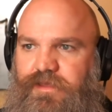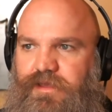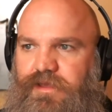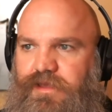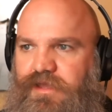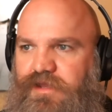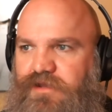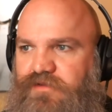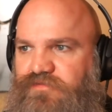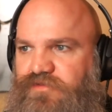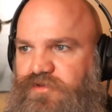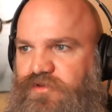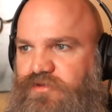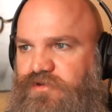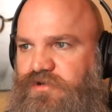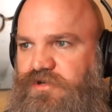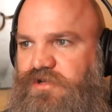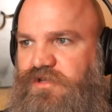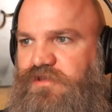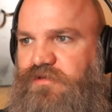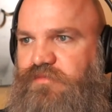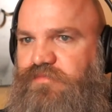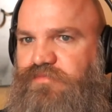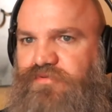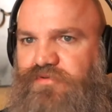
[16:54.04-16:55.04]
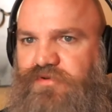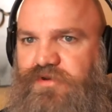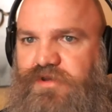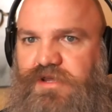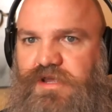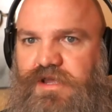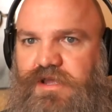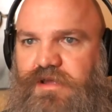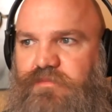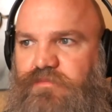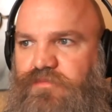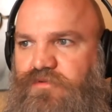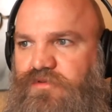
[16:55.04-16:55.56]
and if you look at the
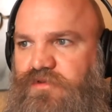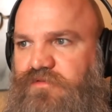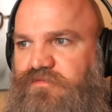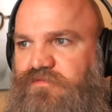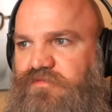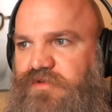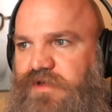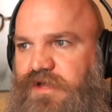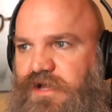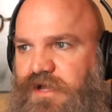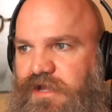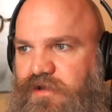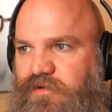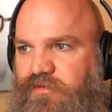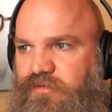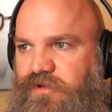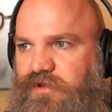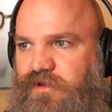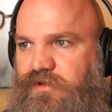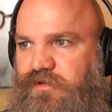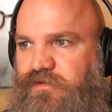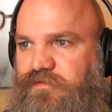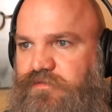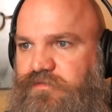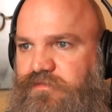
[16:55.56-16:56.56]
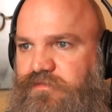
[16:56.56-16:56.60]
preamble of Iowa,